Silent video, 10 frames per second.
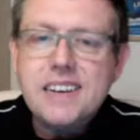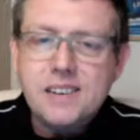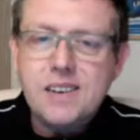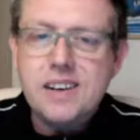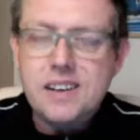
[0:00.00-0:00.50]

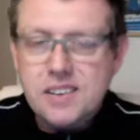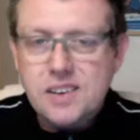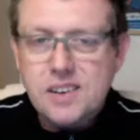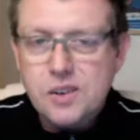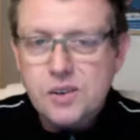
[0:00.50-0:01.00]
to
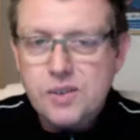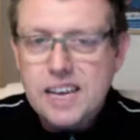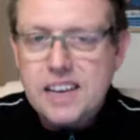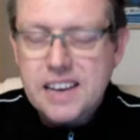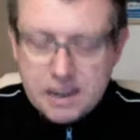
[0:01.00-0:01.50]
sort of
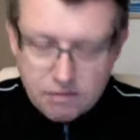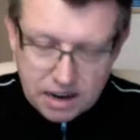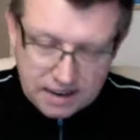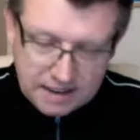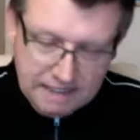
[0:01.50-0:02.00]
get your head
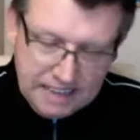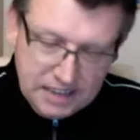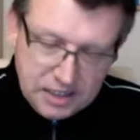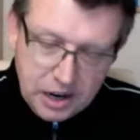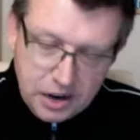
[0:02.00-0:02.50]
around.
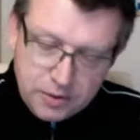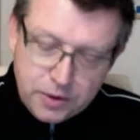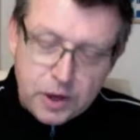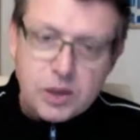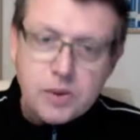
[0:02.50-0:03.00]
So the
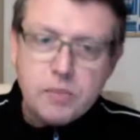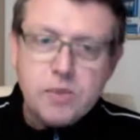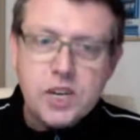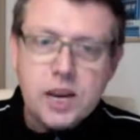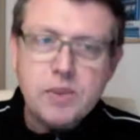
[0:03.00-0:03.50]
first
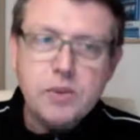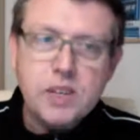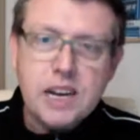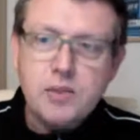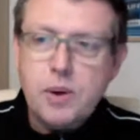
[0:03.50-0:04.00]
chapter was
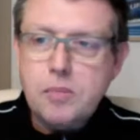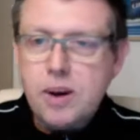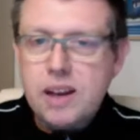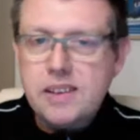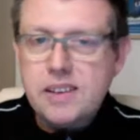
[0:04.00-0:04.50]
Another One
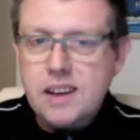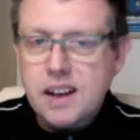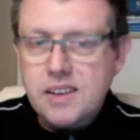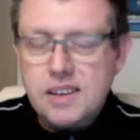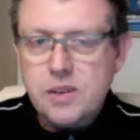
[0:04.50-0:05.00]
Bites the
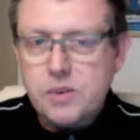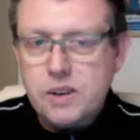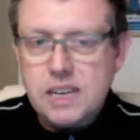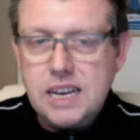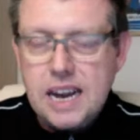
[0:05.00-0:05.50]
Dust. That's when
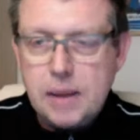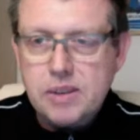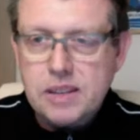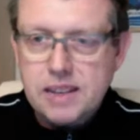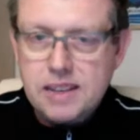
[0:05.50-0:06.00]
I
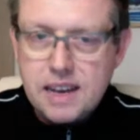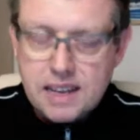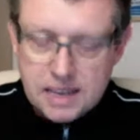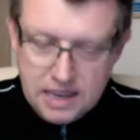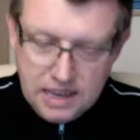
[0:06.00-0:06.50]
collapsed that
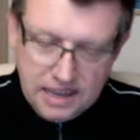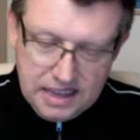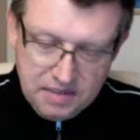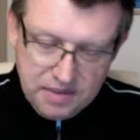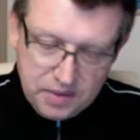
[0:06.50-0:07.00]
day,
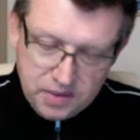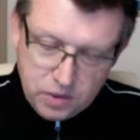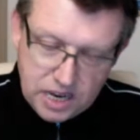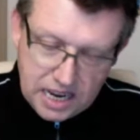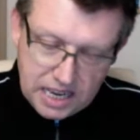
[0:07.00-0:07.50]
that fateful
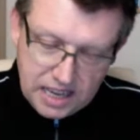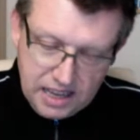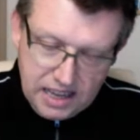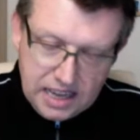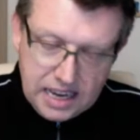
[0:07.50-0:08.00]
day.
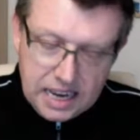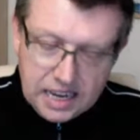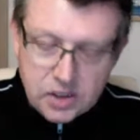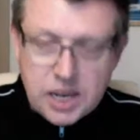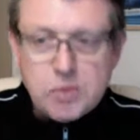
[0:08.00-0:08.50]

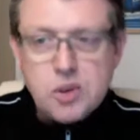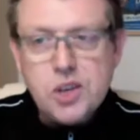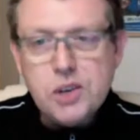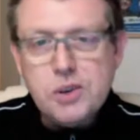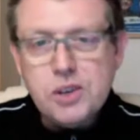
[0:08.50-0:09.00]
Chapter
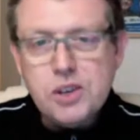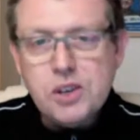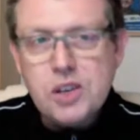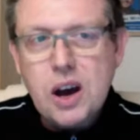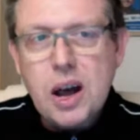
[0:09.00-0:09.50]
2 is
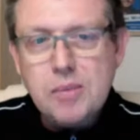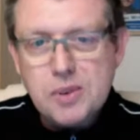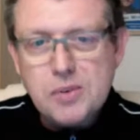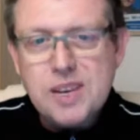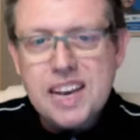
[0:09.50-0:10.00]
Good
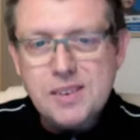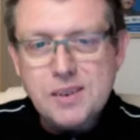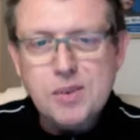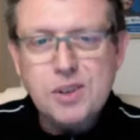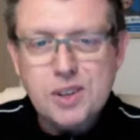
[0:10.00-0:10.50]
Times, and we had
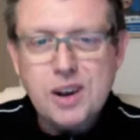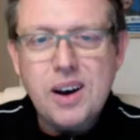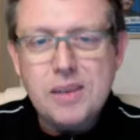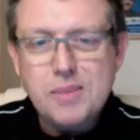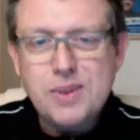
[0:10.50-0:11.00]
some good
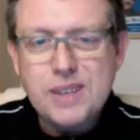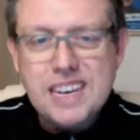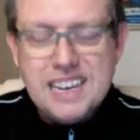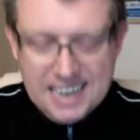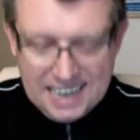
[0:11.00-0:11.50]
times.
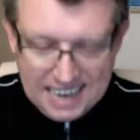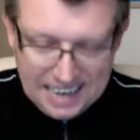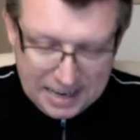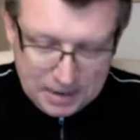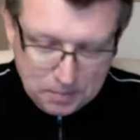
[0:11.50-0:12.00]

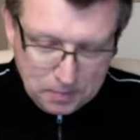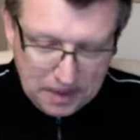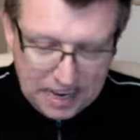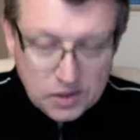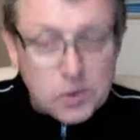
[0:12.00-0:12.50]

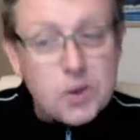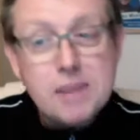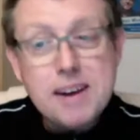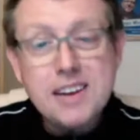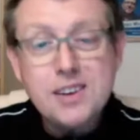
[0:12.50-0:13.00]
And talking
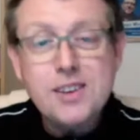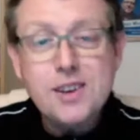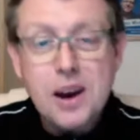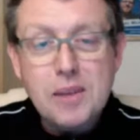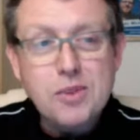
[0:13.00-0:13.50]
about good
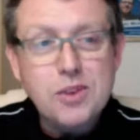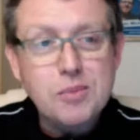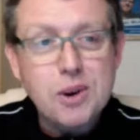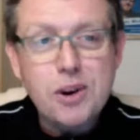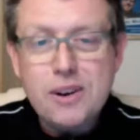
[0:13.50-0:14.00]
times,
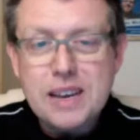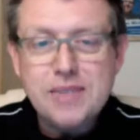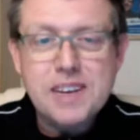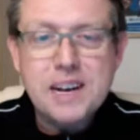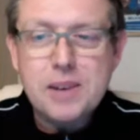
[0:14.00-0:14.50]
tomorrow
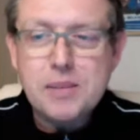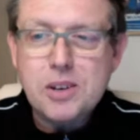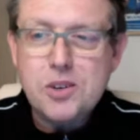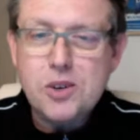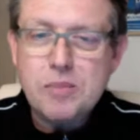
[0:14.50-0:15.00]
evening I'm going to
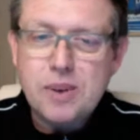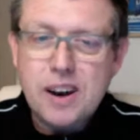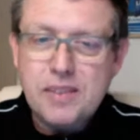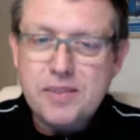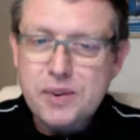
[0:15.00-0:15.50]
be joined
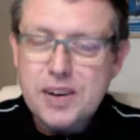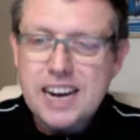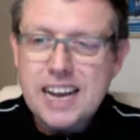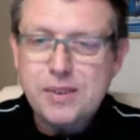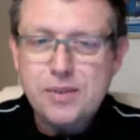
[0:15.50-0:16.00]
by a few of the
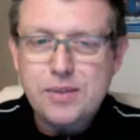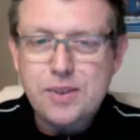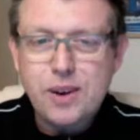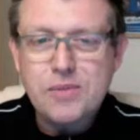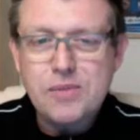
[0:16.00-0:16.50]
lads from
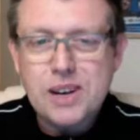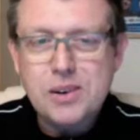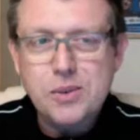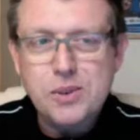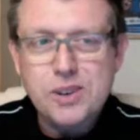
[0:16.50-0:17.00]
Flying
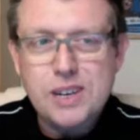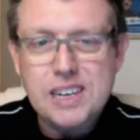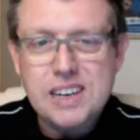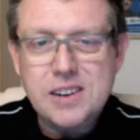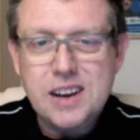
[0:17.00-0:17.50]
Records
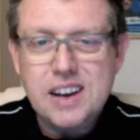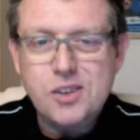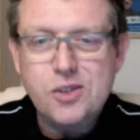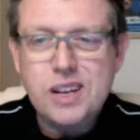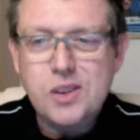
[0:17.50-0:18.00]
on a
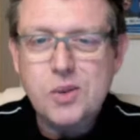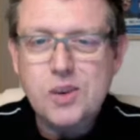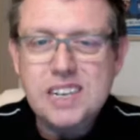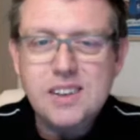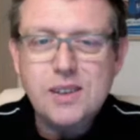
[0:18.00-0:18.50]
straight
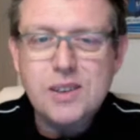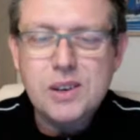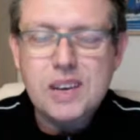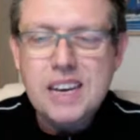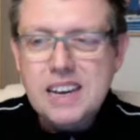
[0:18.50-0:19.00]
talking
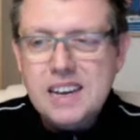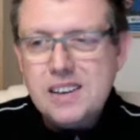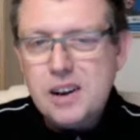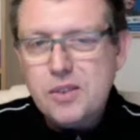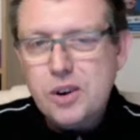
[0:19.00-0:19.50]
interview.
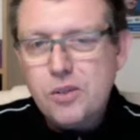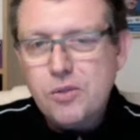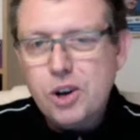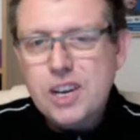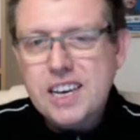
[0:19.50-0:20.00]
So I've got
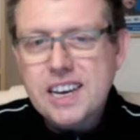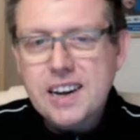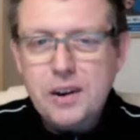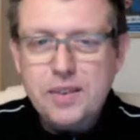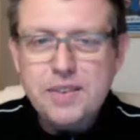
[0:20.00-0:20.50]
Rocky,
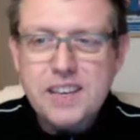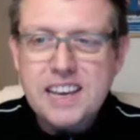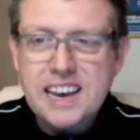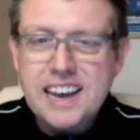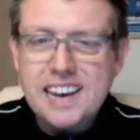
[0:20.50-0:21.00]
Lofty,
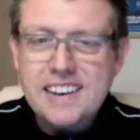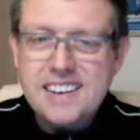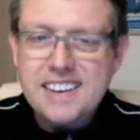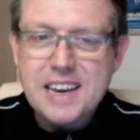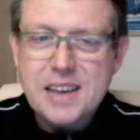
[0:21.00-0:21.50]
and
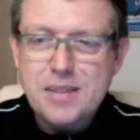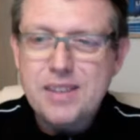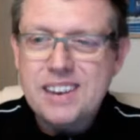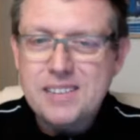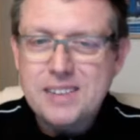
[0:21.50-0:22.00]

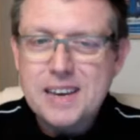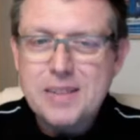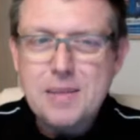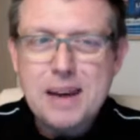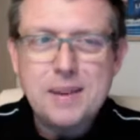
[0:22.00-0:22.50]
Keith, little
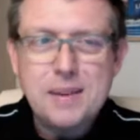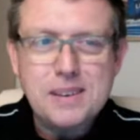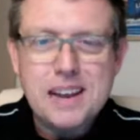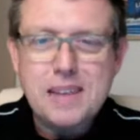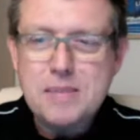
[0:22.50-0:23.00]
Keithy
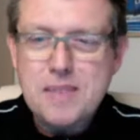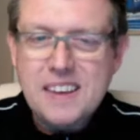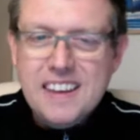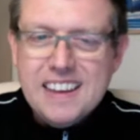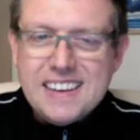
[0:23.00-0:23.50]
Matthews. I love him.
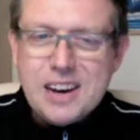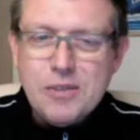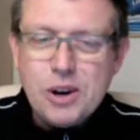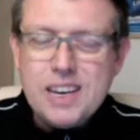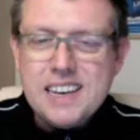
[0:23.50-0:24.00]
So
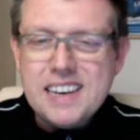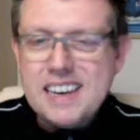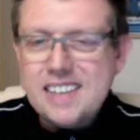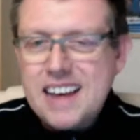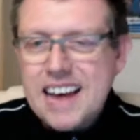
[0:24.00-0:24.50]
Rocky,
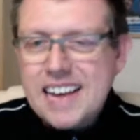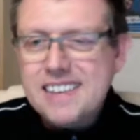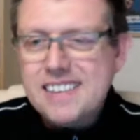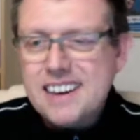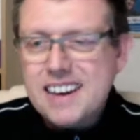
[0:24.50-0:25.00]
Keith,
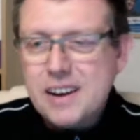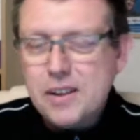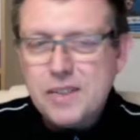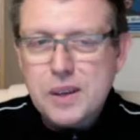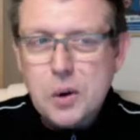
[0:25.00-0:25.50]
and
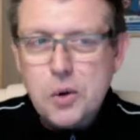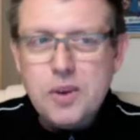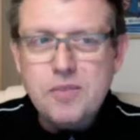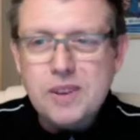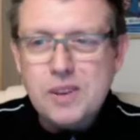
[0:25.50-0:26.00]
Lofty all
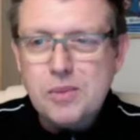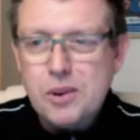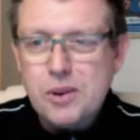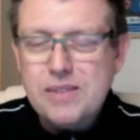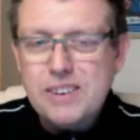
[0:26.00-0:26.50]
with me
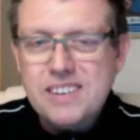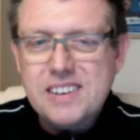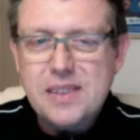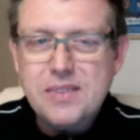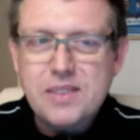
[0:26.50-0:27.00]
tomorrow evening at
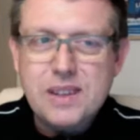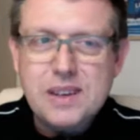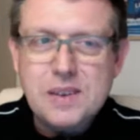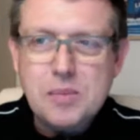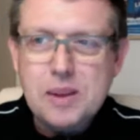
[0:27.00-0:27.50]

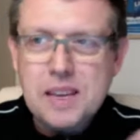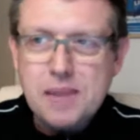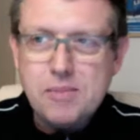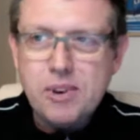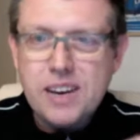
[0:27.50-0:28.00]
7:30
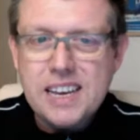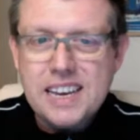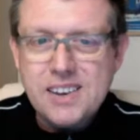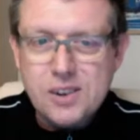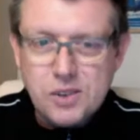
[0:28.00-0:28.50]
p.m. right
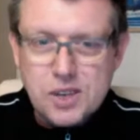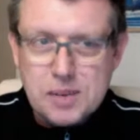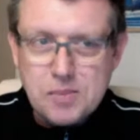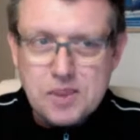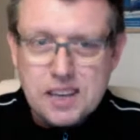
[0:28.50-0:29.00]
here on
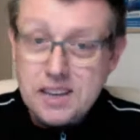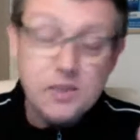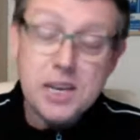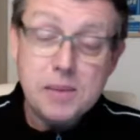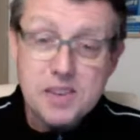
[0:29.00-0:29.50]

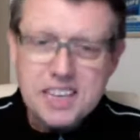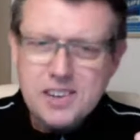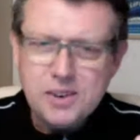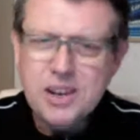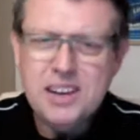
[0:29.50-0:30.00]
GMT,
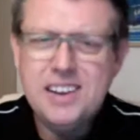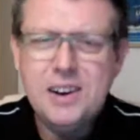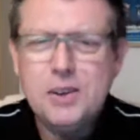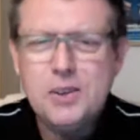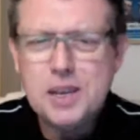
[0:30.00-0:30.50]
not
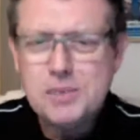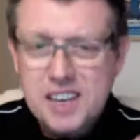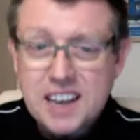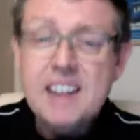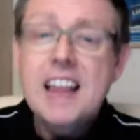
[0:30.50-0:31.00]
on GMT.